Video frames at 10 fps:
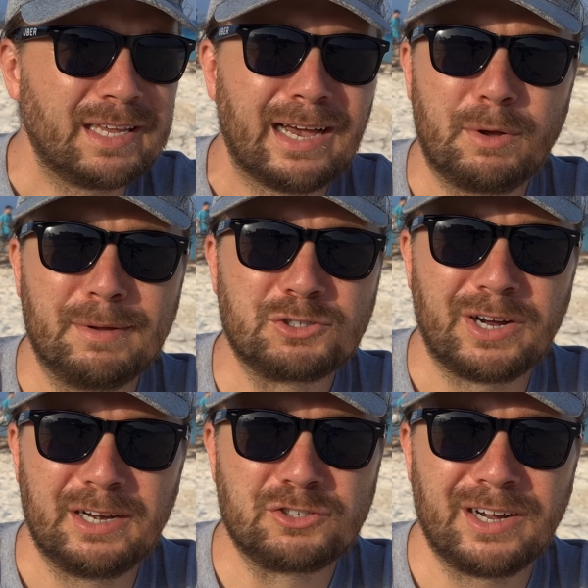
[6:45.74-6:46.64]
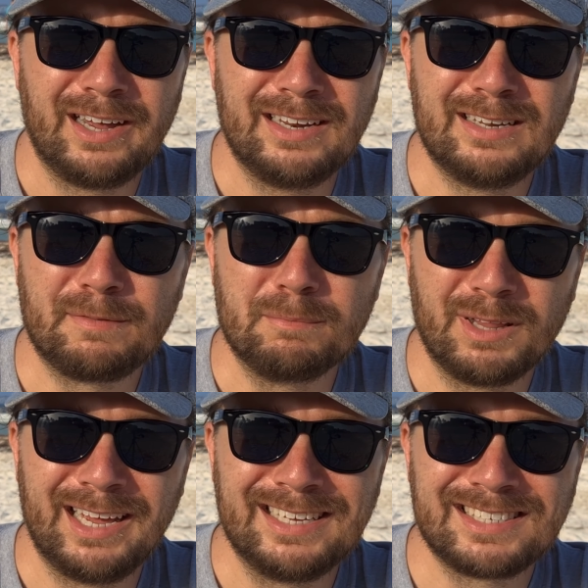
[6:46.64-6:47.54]
yeah, we've been trying to try a different
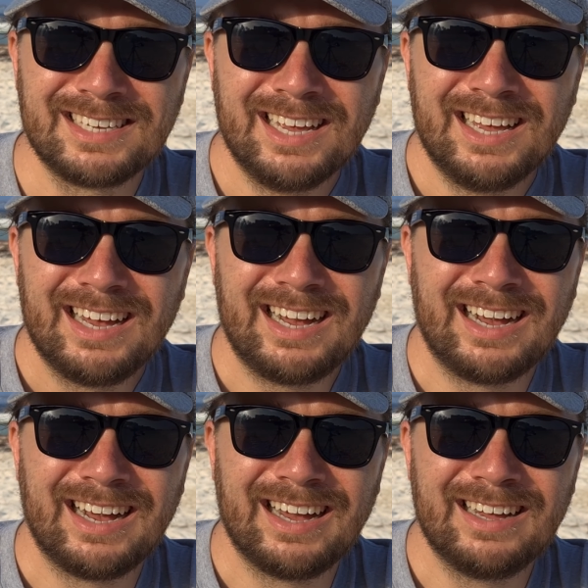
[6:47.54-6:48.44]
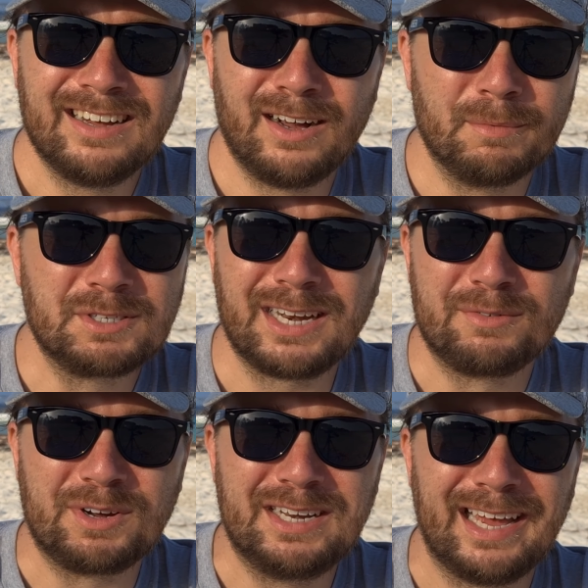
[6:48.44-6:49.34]
place almost
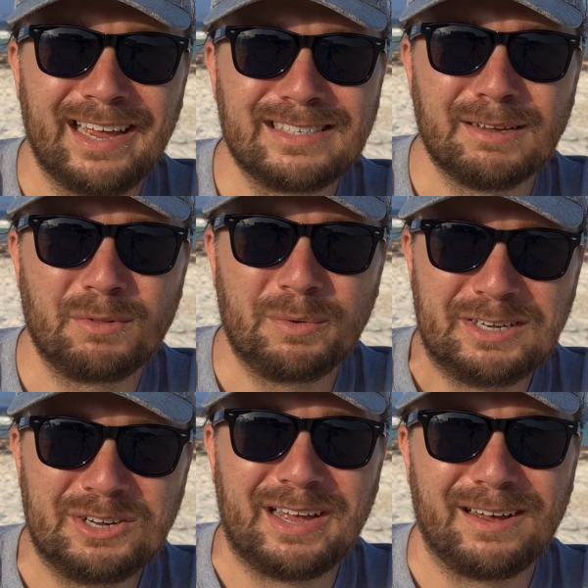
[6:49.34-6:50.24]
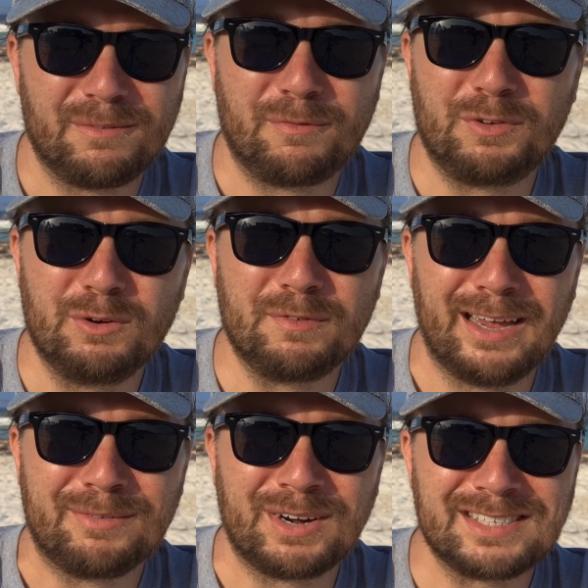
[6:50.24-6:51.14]
every day, except that we do have a few
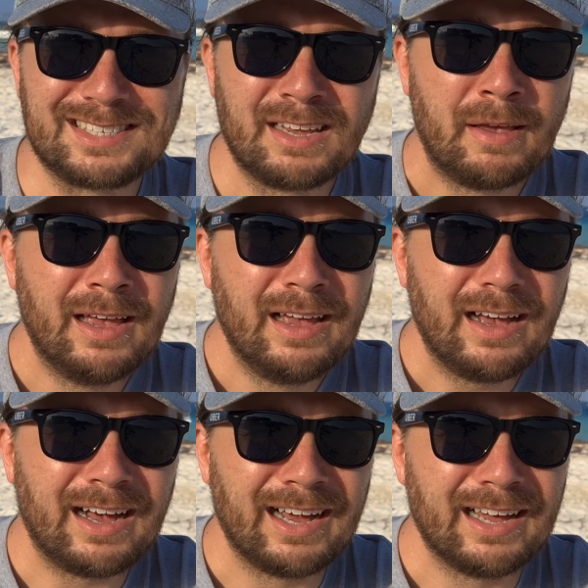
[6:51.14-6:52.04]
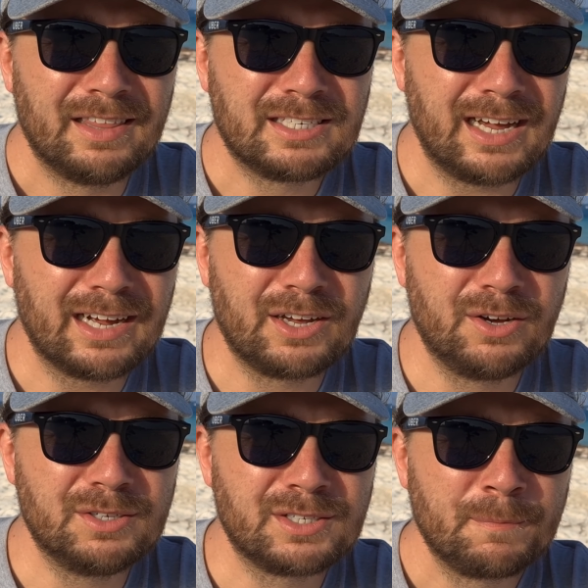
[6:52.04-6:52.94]
favorites. The
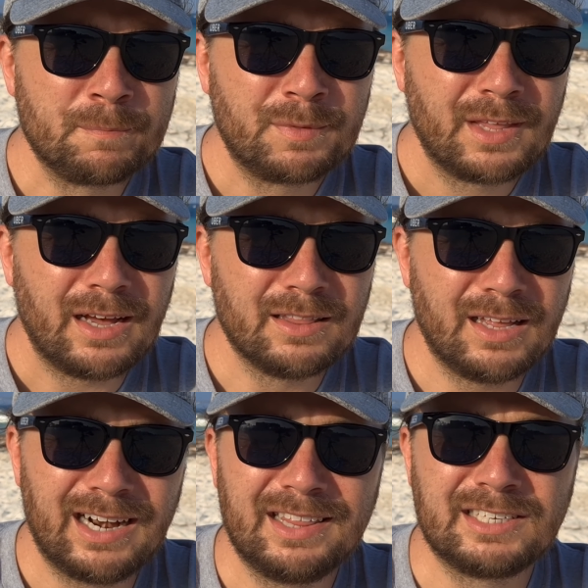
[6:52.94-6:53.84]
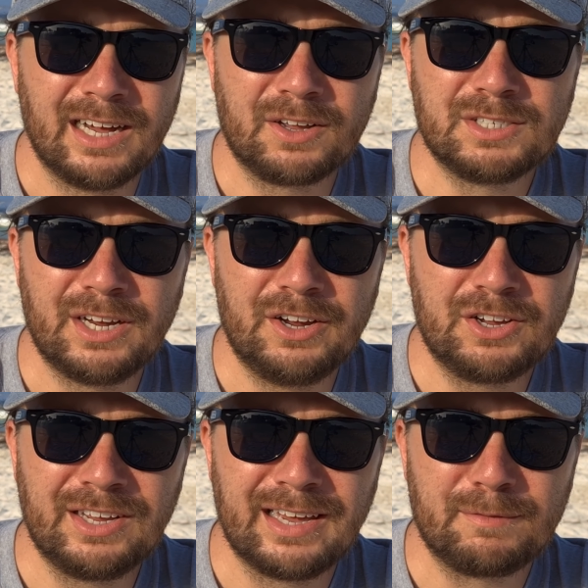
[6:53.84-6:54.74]
tacos, a lot of the tacos here
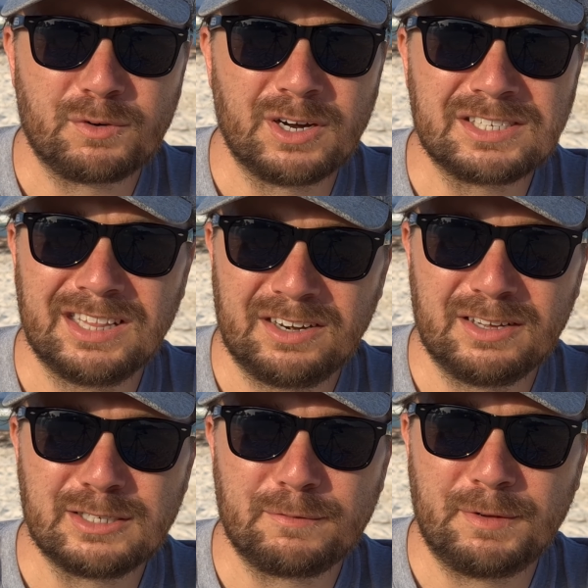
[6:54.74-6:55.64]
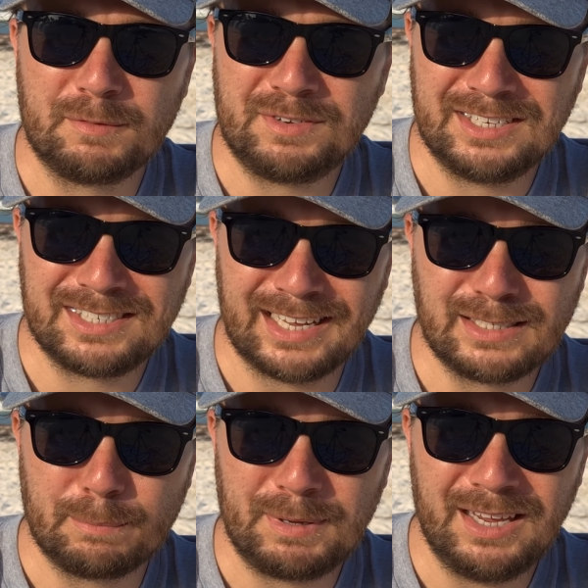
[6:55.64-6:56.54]
you can get for as little as 50
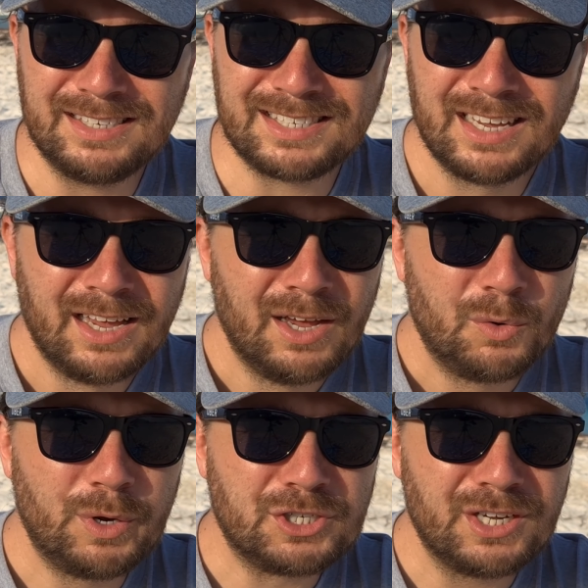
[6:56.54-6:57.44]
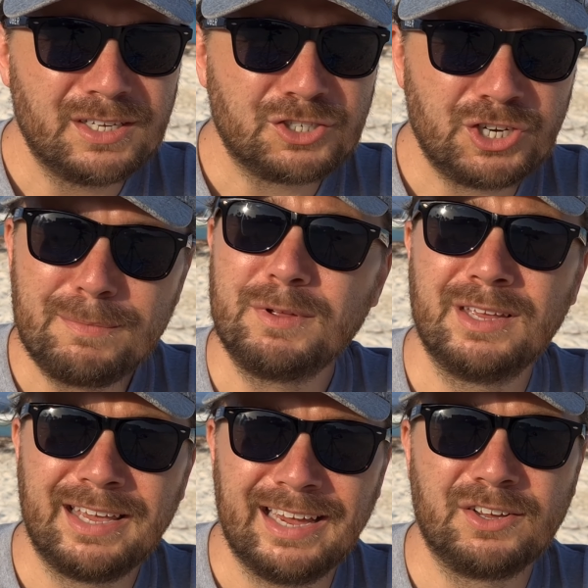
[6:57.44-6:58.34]
cents a piece, which is cheaper
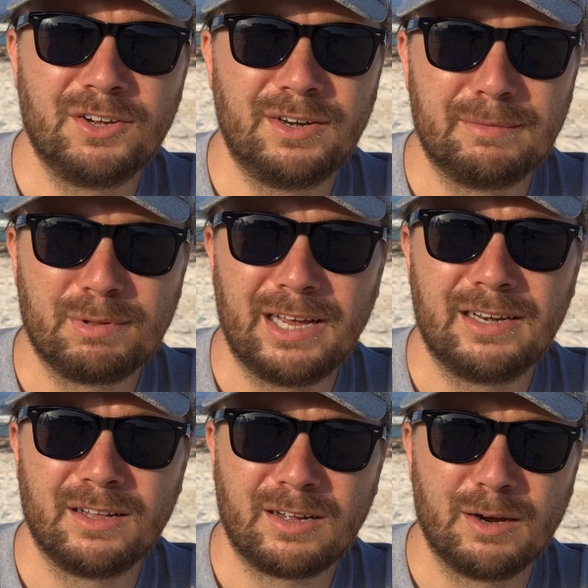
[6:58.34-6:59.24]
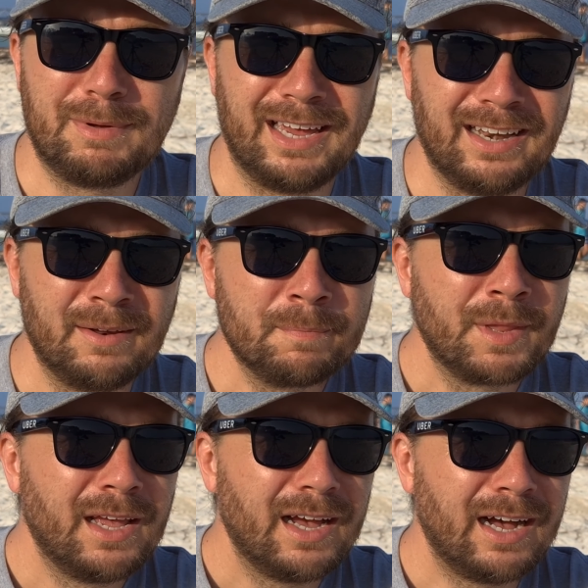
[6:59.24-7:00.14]
than Cancun and Playa del Carmen.
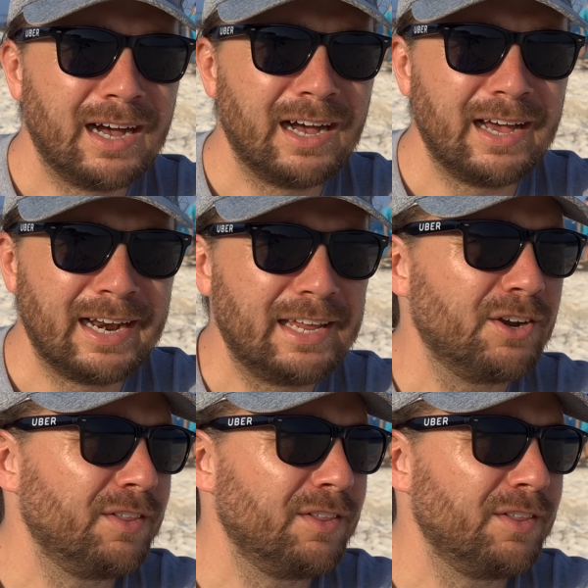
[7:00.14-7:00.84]
And I hear